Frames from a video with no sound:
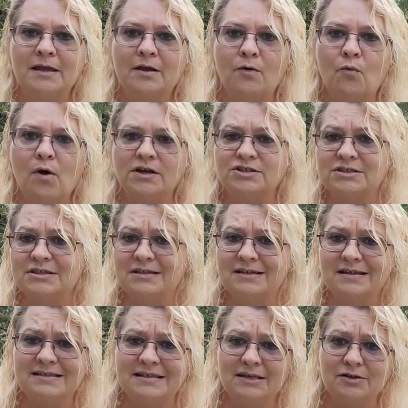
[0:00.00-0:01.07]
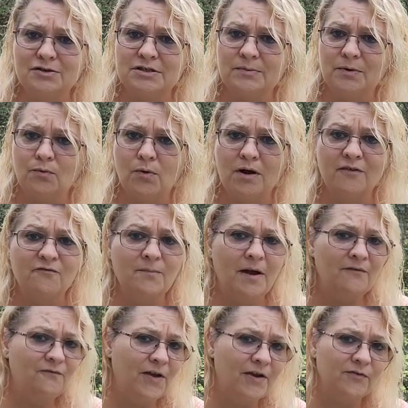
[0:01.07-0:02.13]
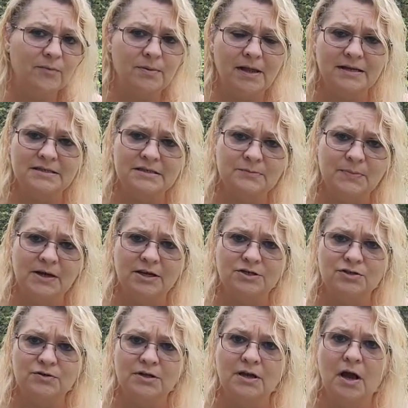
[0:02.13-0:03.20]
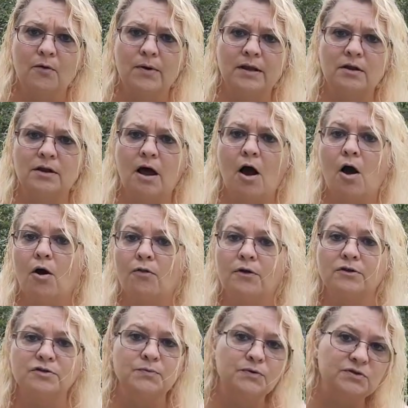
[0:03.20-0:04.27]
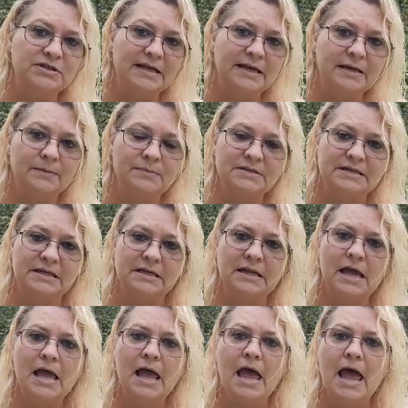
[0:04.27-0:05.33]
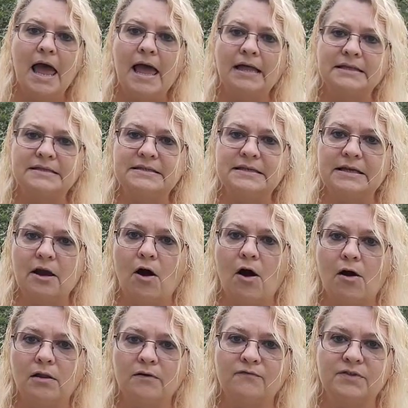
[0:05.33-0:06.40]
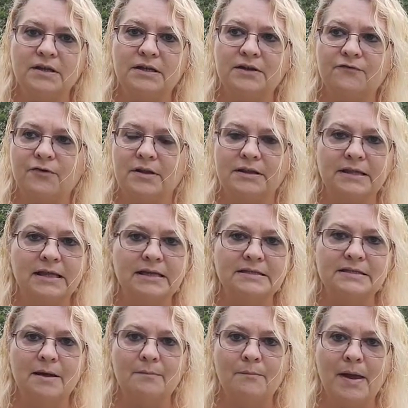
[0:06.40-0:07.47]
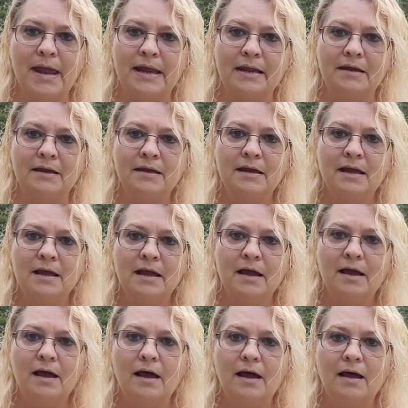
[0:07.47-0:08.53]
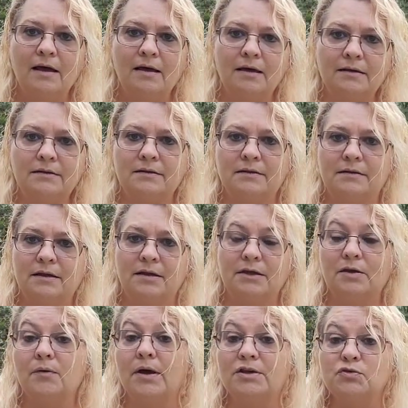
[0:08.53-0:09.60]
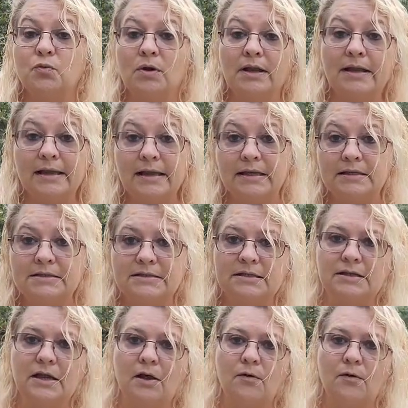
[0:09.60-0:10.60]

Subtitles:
Washington, D.C. used to be one of my favorite places because you could go into all those museums and see all of the different things that make the U.S. what it is.